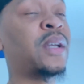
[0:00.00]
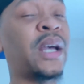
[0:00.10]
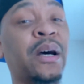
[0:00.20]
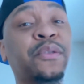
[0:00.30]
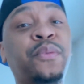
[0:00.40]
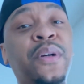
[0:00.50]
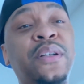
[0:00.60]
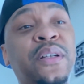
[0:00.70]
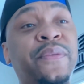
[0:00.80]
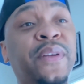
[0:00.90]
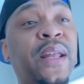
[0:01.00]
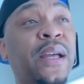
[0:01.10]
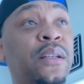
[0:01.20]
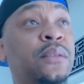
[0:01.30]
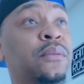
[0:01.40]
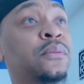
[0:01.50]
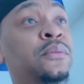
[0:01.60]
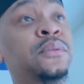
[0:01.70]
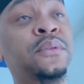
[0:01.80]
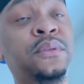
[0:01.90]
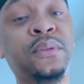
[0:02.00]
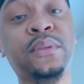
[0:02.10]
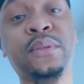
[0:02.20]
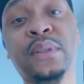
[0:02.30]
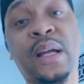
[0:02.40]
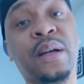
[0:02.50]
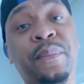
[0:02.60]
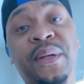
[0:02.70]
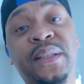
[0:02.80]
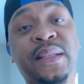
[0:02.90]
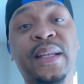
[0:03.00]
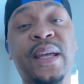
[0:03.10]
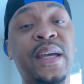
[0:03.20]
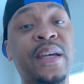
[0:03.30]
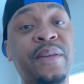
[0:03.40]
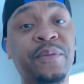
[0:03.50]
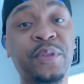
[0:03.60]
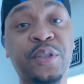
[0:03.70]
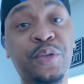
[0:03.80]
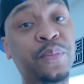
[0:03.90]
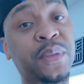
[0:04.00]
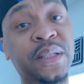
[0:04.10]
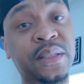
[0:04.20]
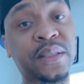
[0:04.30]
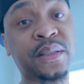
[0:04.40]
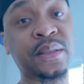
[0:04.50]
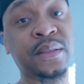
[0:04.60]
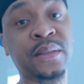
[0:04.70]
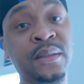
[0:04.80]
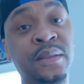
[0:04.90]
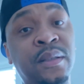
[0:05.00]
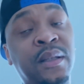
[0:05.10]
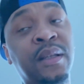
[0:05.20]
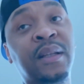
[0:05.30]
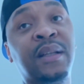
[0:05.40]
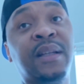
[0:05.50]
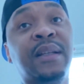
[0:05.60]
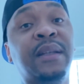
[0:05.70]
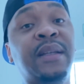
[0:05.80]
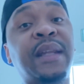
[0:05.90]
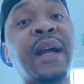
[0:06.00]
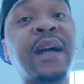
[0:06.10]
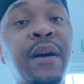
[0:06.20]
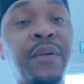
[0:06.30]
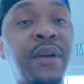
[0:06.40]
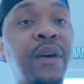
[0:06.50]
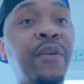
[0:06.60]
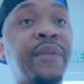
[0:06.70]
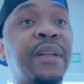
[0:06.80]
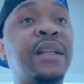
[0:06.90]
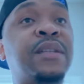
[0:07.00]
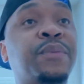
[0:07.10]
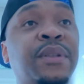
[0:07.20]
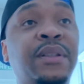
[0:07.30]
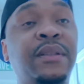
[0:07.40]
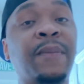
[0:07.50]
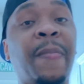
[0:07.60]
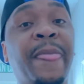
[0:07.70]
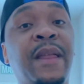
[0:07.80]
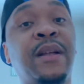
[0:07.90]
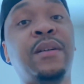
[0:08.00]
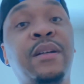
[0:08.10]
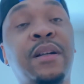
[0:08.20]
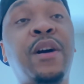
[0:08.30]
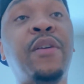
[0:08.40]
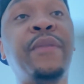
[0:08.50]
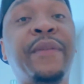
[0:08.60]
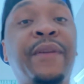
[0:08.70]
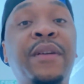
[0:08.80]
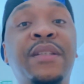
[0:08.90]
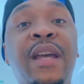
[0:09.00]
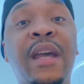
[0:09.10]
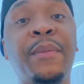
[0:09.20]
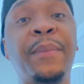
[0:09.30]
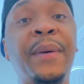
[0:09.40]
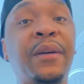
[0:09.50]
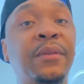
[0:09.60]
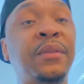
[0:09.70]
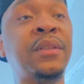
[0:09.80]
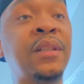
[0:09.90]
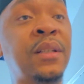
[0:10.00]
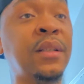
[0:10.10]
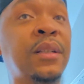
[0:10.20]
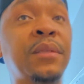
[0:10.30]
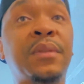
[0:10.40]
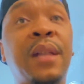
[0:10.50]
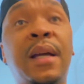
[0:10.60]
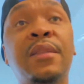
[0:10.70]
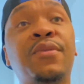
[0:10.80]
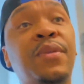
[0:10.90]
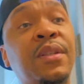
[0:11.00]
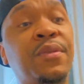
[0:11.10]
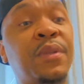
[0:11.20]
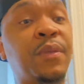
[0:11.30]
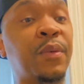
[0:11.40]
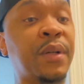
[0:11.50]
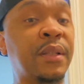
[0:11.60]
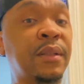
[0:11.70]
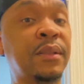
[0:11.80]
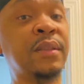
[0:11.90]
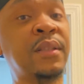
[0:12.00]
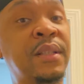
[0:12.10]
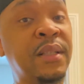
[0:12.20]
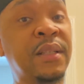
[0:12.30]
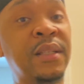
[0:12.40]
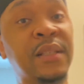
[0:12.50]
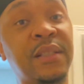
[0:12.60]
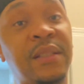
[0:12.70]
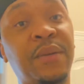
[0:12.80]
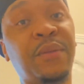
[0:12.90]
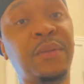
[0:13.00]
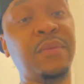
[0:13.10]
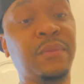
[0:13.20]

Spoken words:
was working there for like a month and a half, 2 months. Then I caught COVID. That's when COVID first came about. It was like 2021. So